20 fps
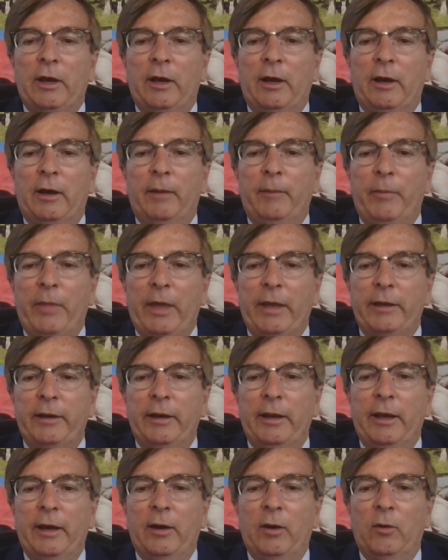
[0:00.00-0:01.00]
Um, that
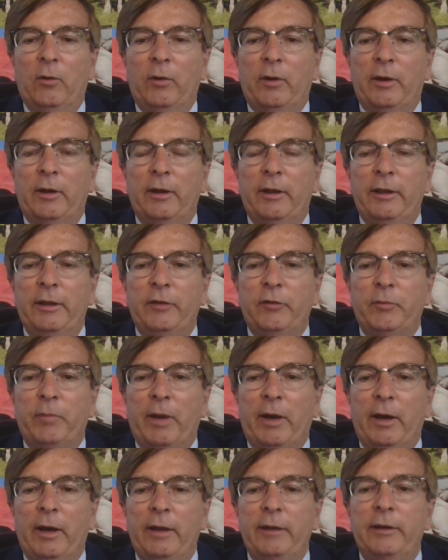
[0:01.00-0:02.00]
now uh, is
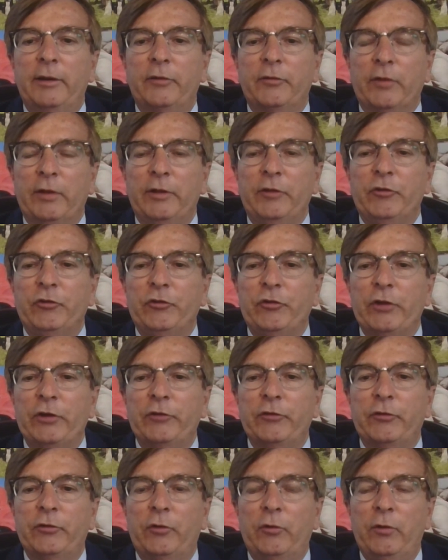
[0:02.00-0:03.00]
behind us, and
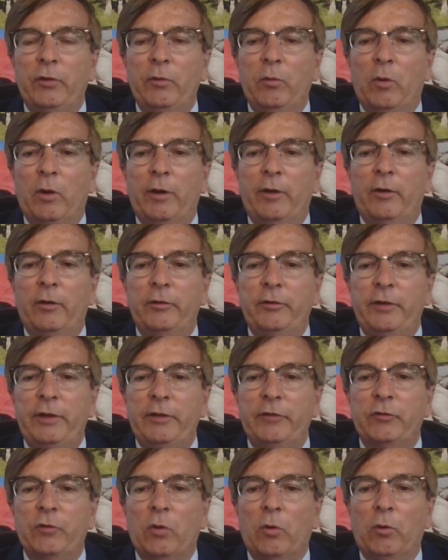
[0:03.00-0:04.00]
631 on
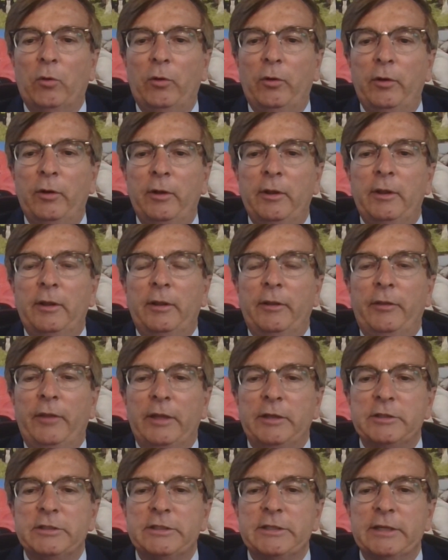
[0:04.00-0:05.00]
D's corn
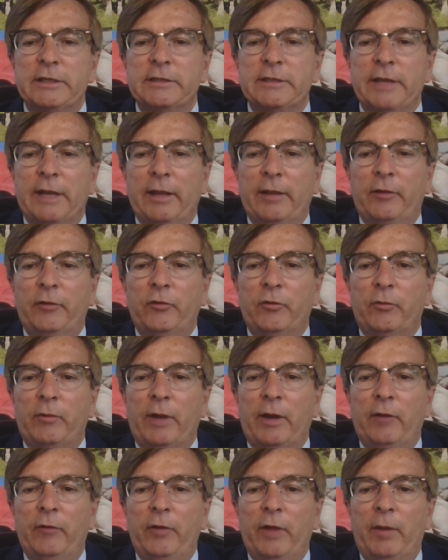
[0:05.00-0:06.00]
then six dollars a
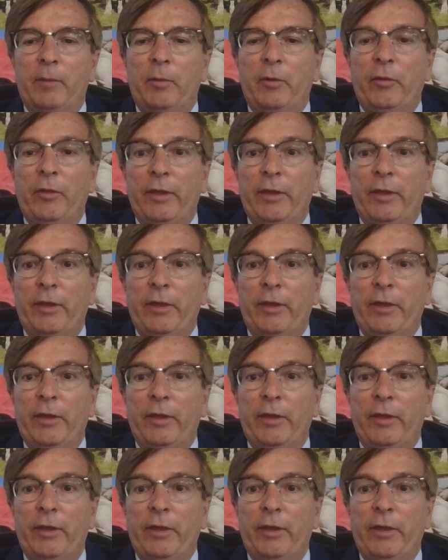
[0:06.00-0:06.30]
round number.